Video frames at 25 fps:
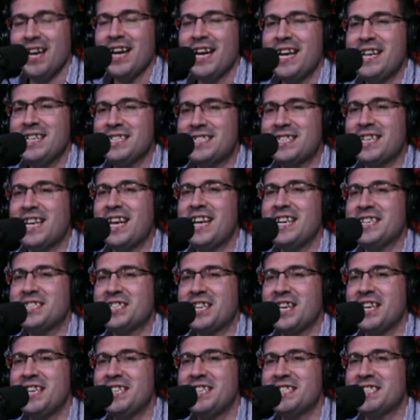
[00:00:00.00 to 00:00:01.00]
He's
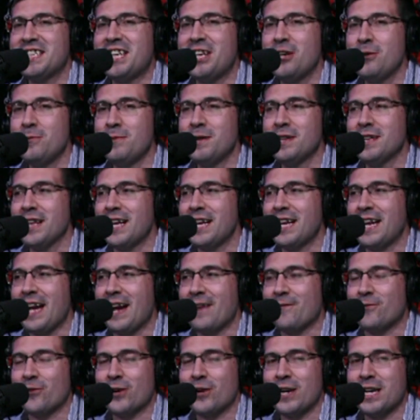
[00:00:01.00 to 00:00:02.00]

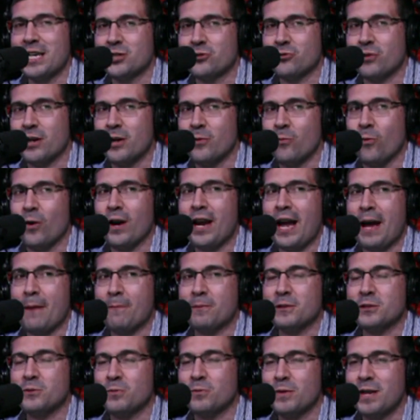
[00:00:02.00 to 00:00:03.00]
accumulating every injury, and what
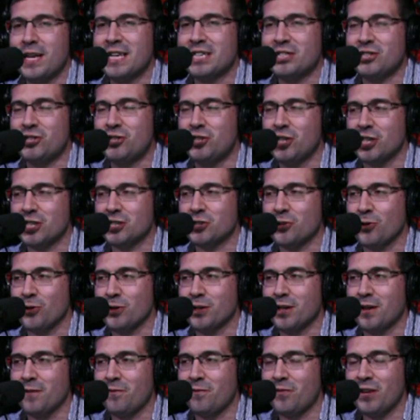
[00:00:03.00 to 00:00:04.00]
happens when he gets just
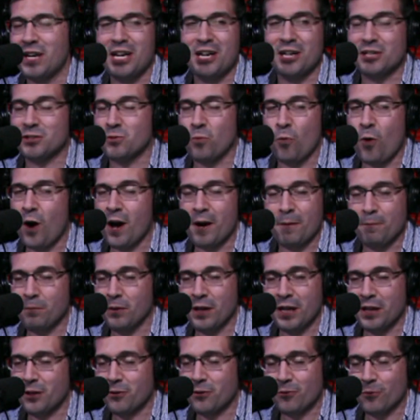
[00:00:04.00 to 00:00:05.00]
old enough that he doesn't want to
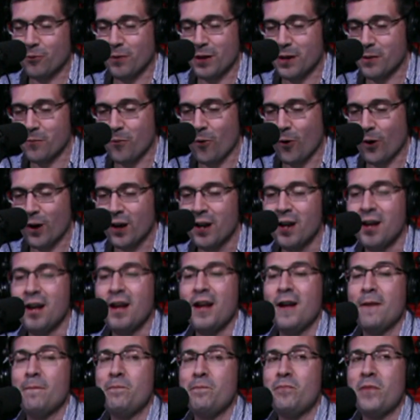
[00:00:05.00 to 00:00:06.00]
play through him anymore?
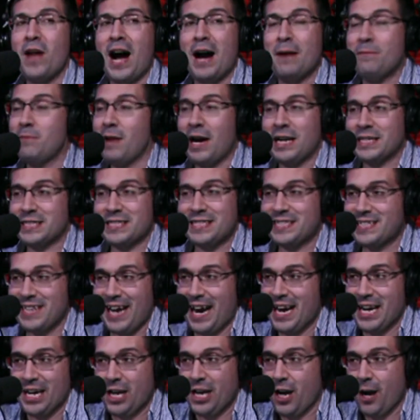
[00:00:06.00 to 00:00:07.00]
I'm not
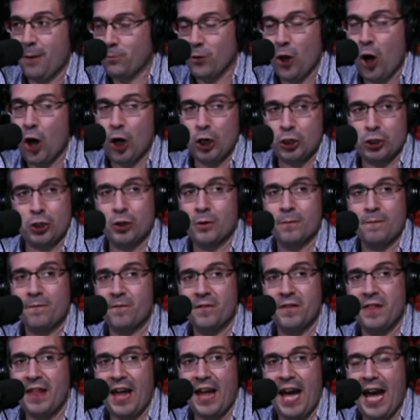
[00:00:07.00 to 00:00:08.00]
signing up long term
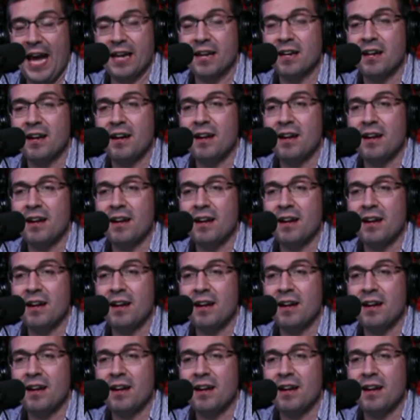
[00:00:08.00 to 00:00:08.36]
for that.